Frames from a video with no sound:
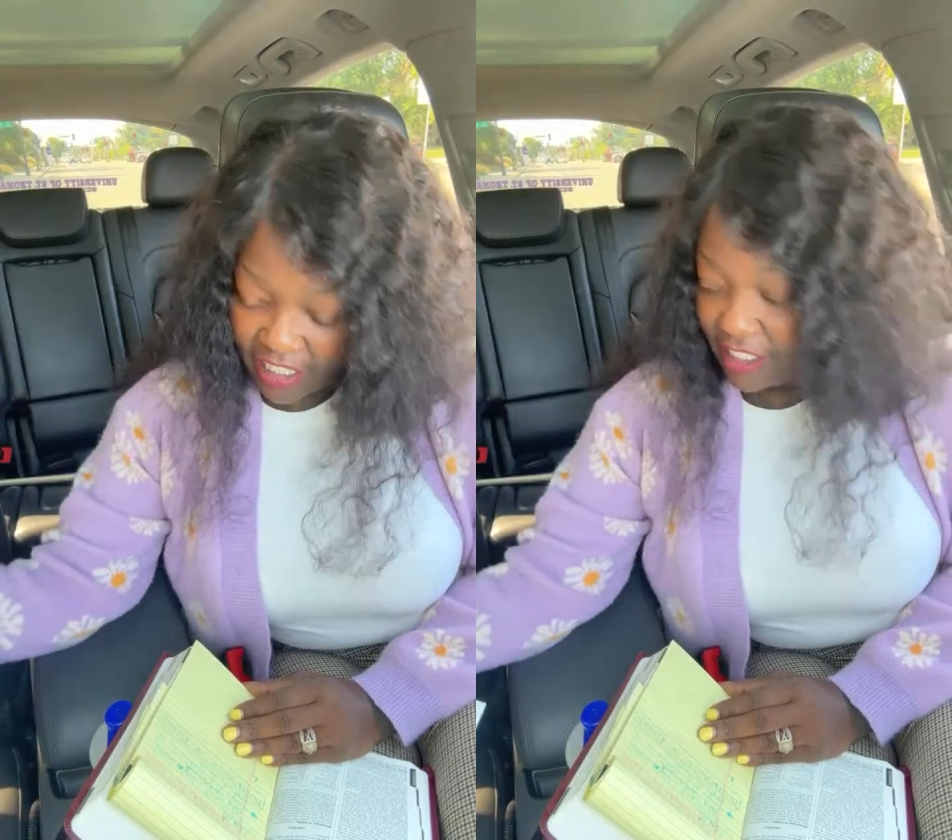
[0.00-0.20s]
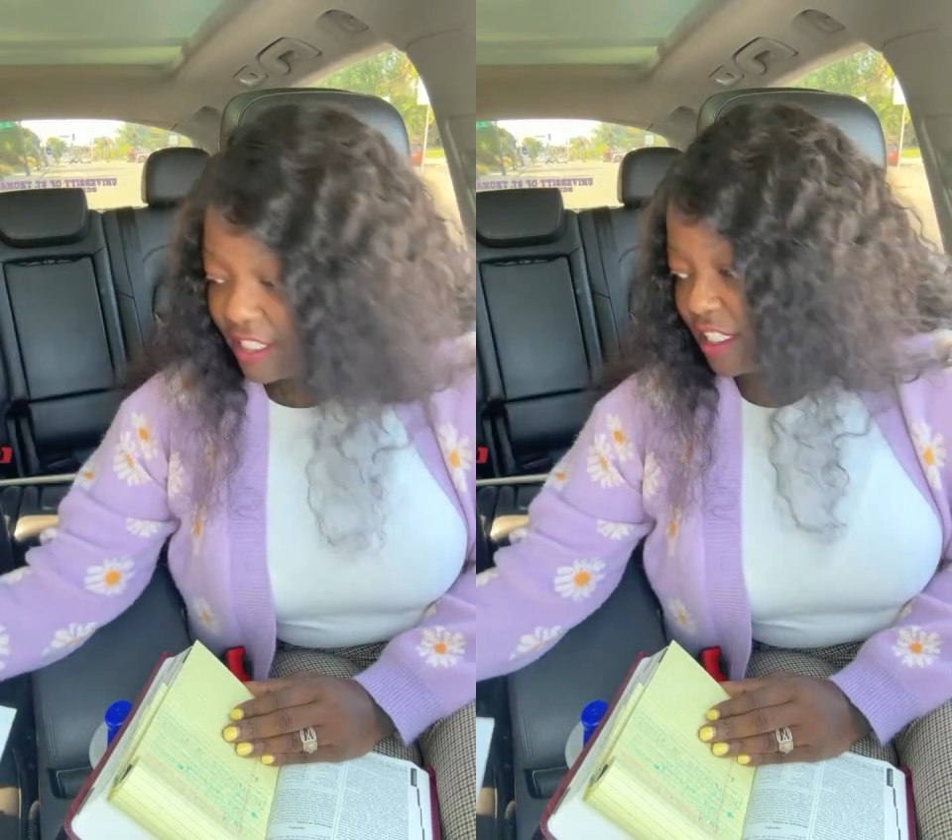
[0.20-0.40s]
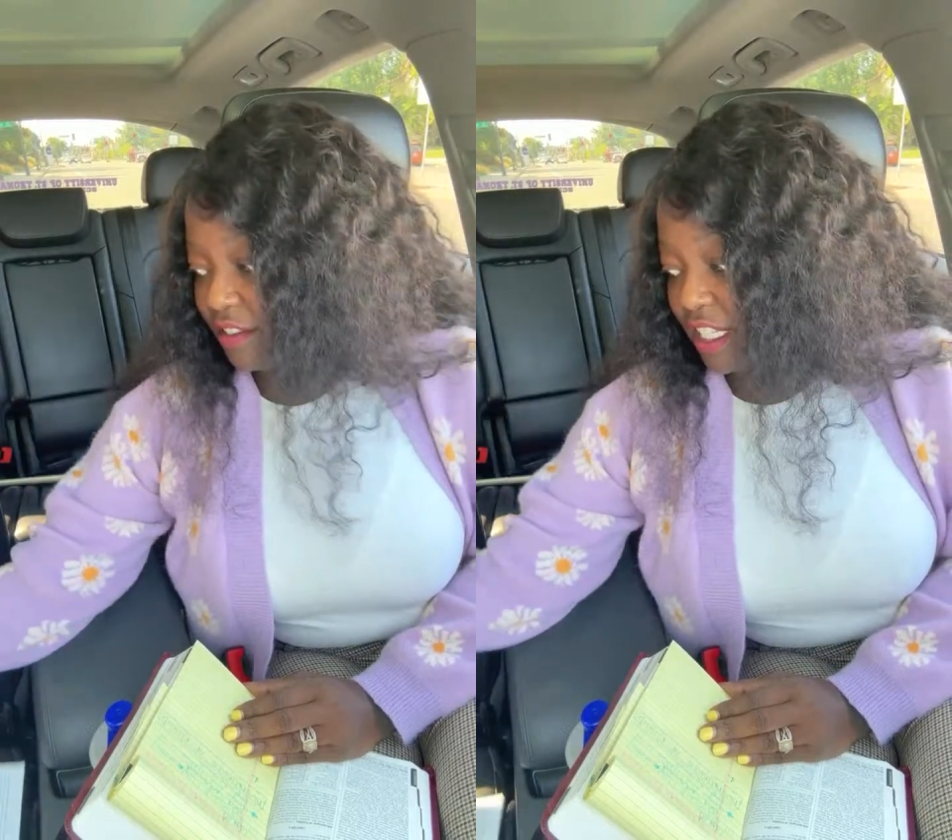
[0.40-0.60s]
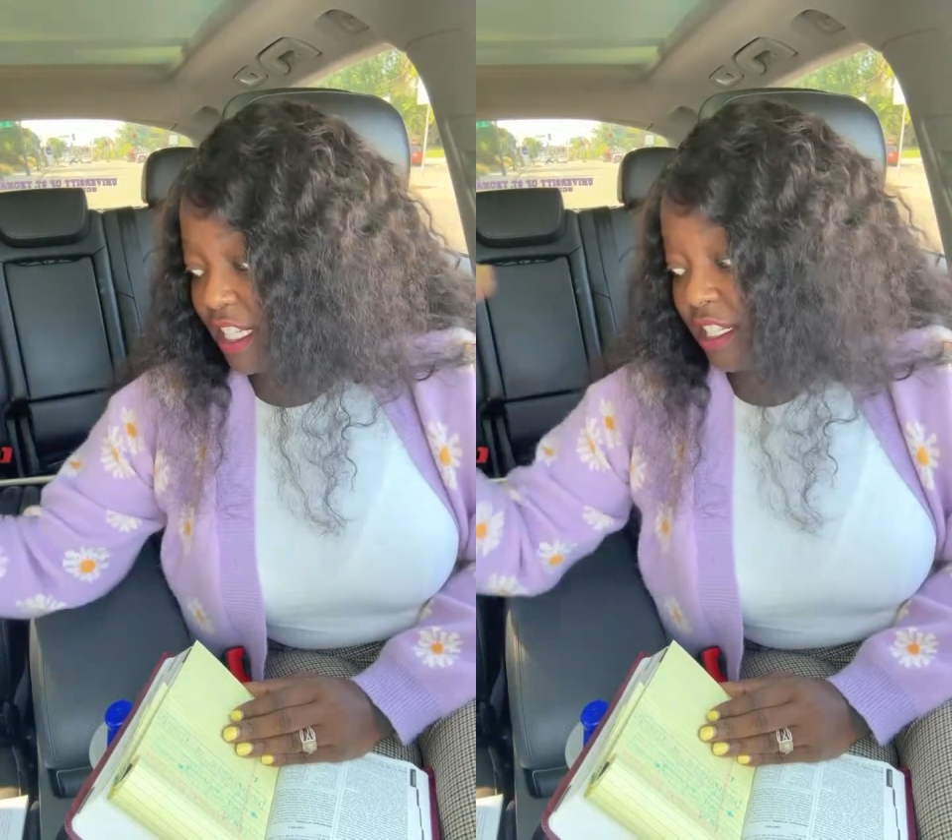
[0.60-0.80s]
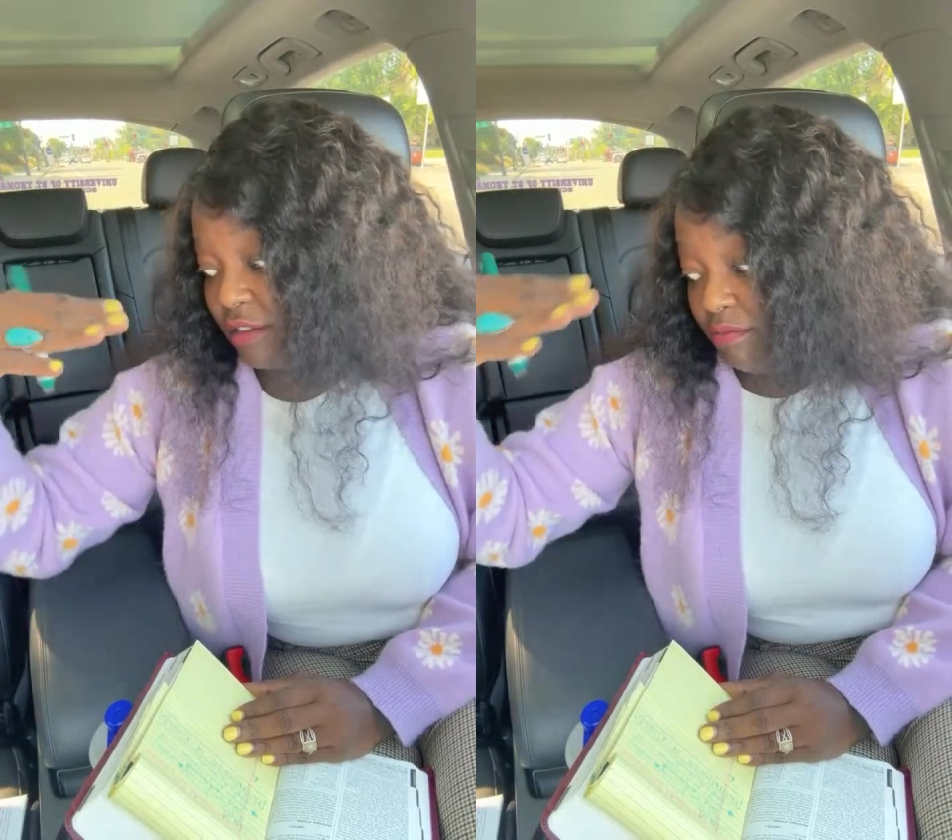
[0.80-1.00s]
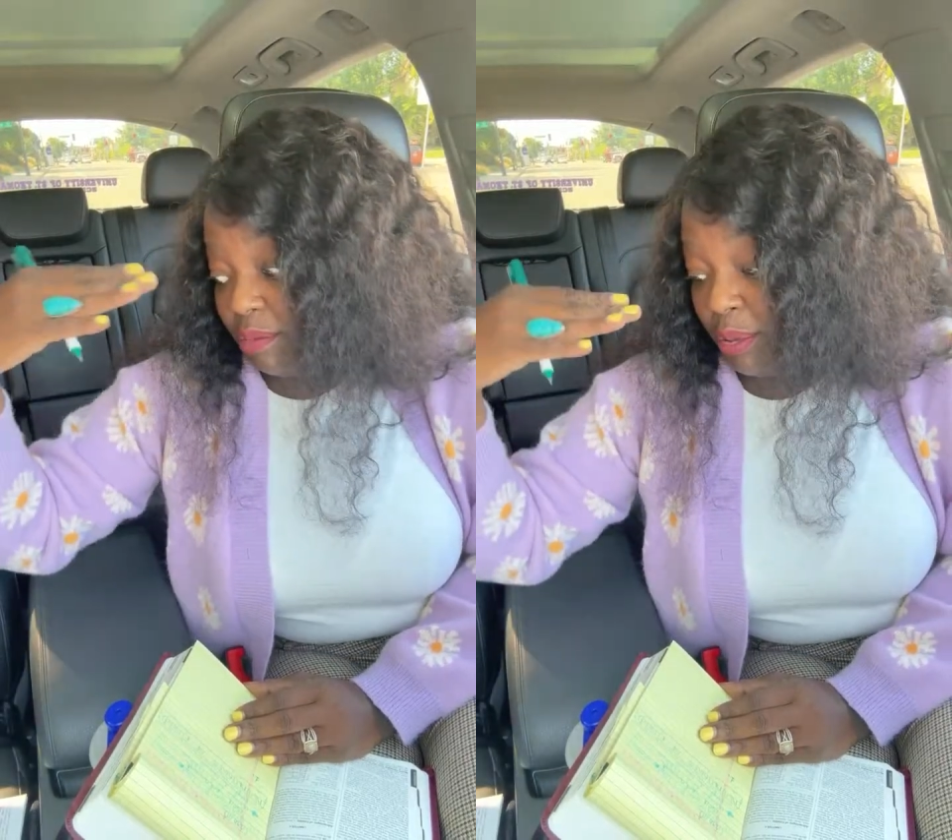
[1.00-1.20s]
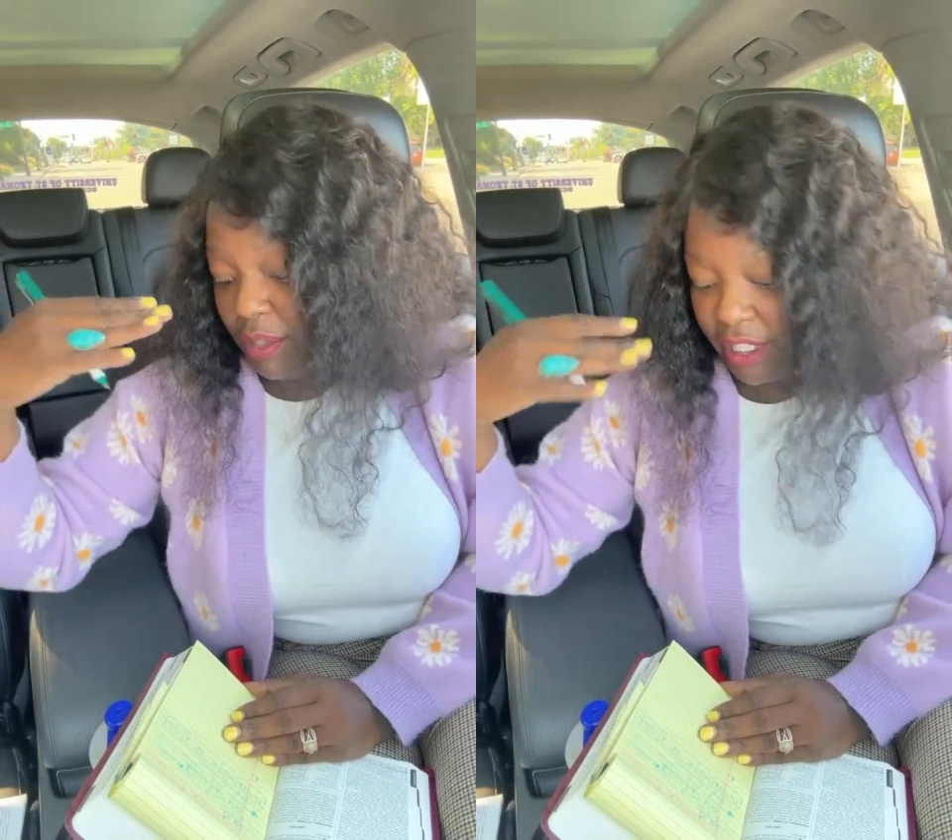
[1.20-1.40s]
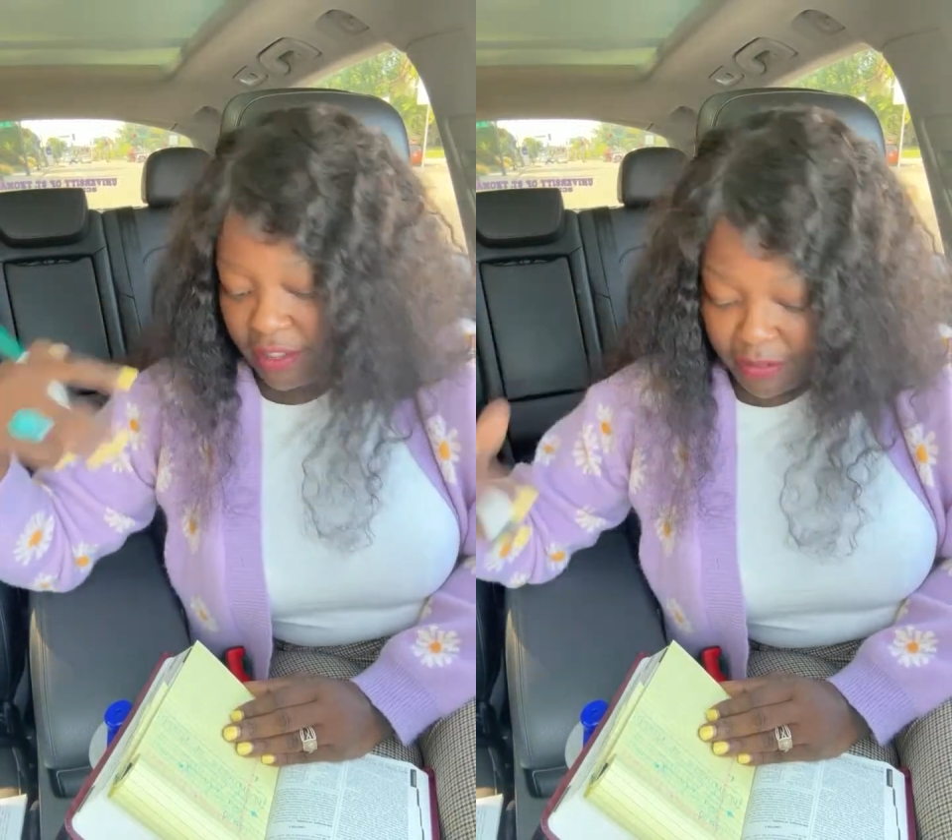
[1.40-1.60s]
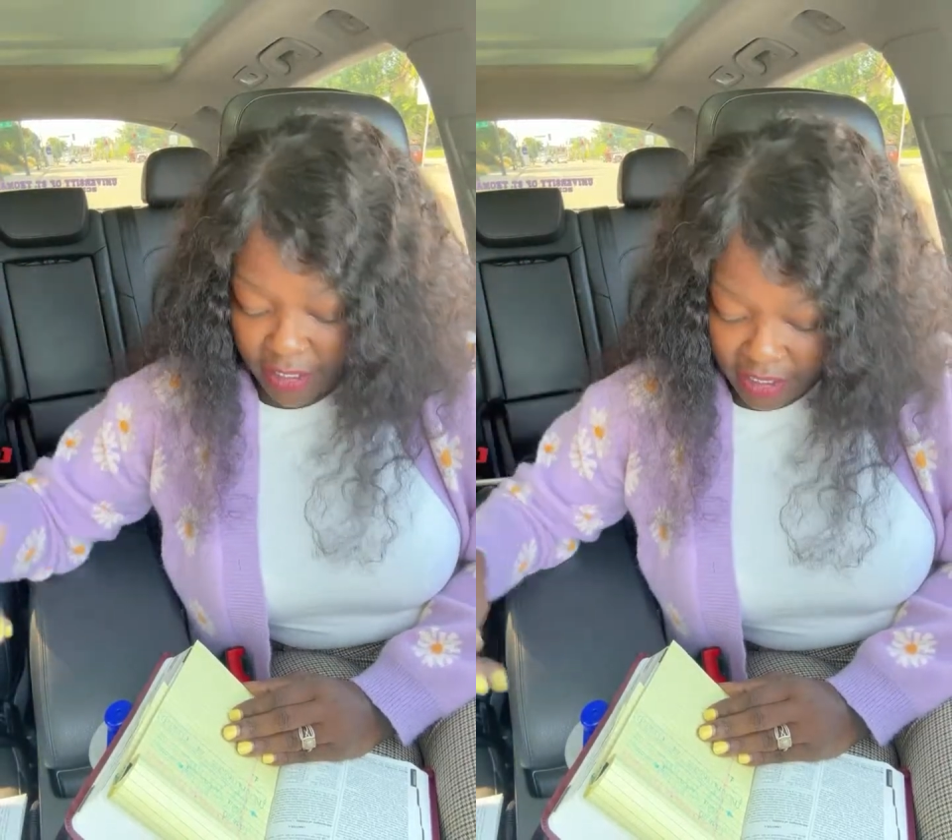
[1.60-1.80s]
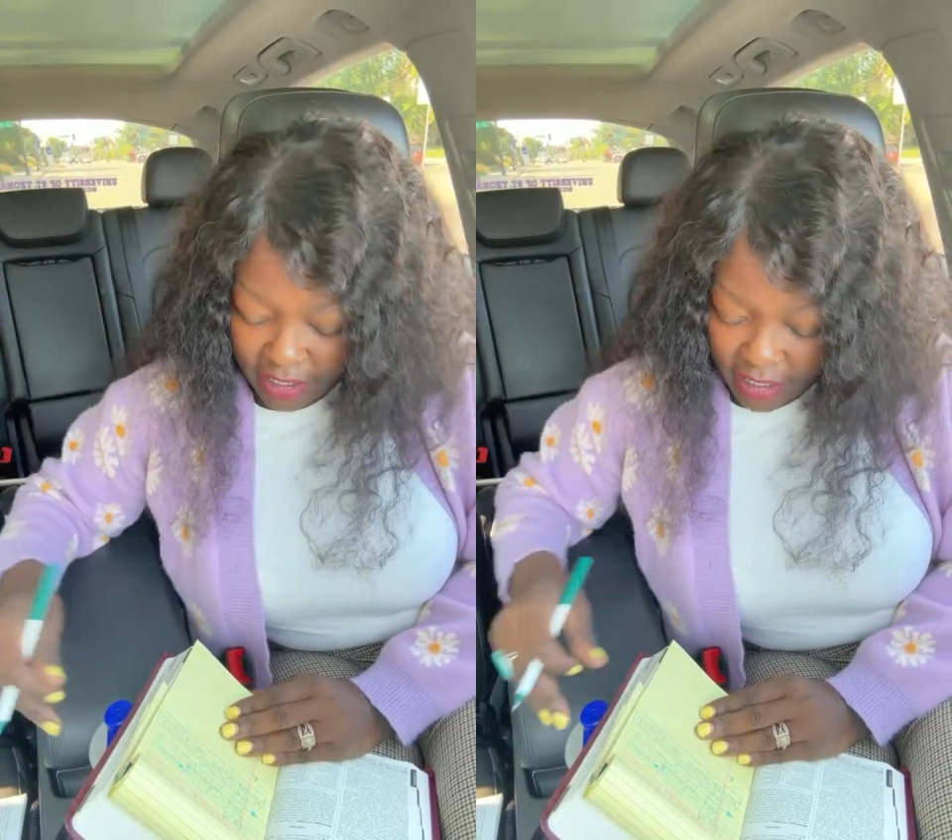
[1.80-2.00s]
Instead of like pulling the
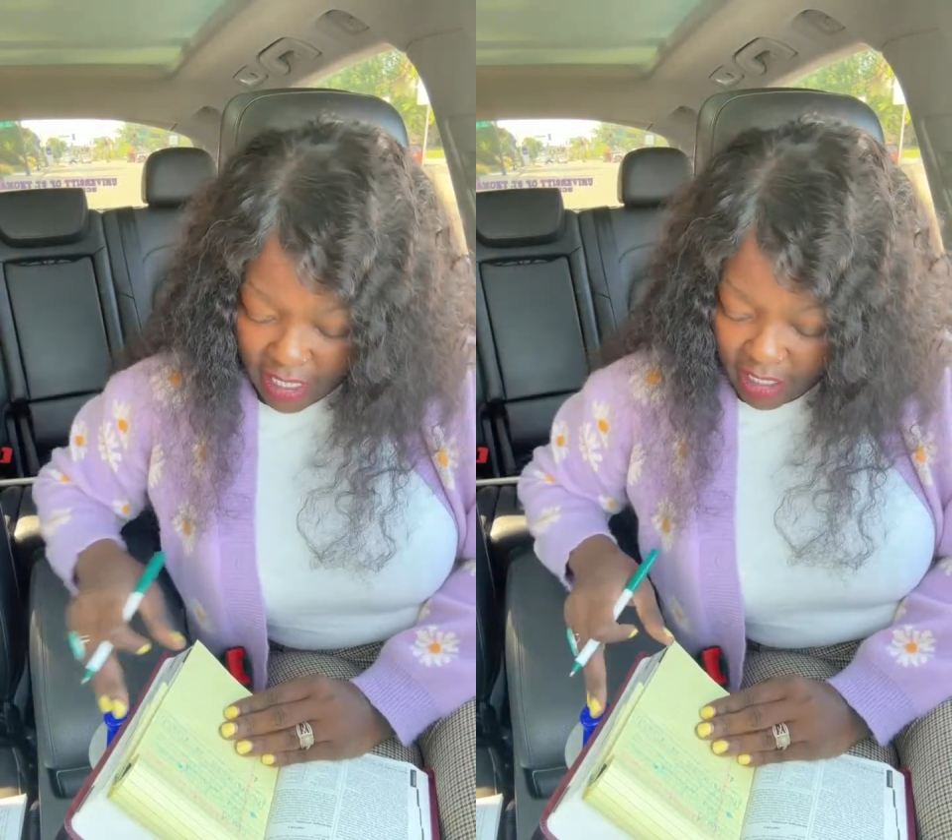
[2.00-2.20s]
verses